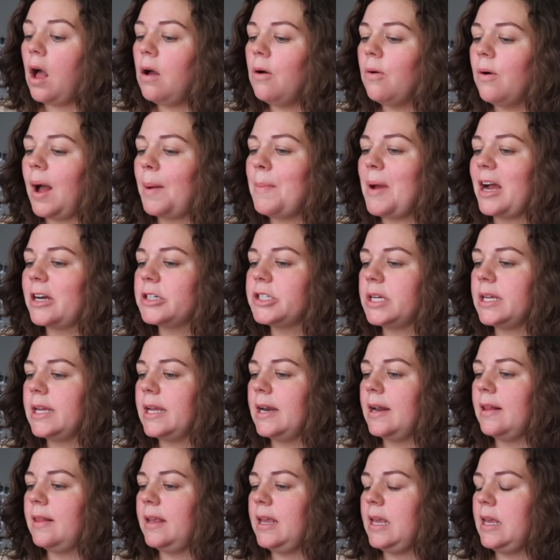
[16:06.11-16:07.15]
Oh, I'm actually
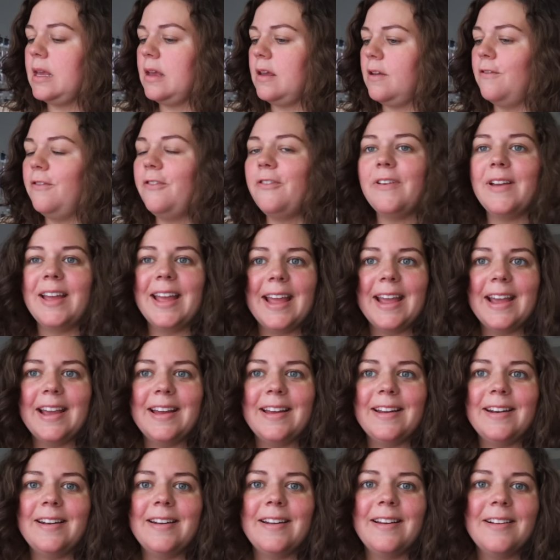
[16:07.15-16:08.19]
gonna leave
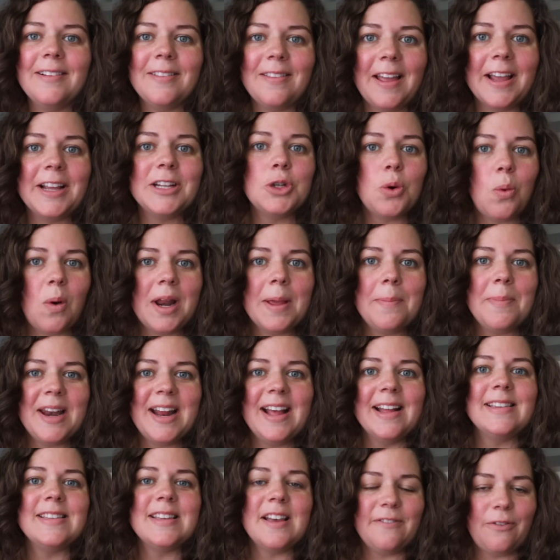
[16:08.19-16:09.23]
in like 20
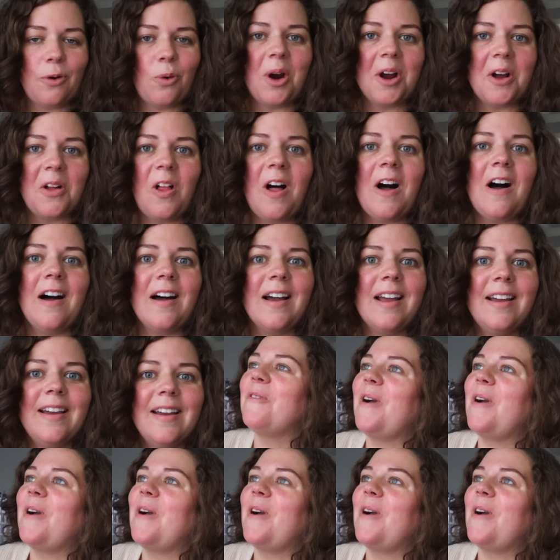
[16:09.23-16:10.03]
minutes at four o'clock.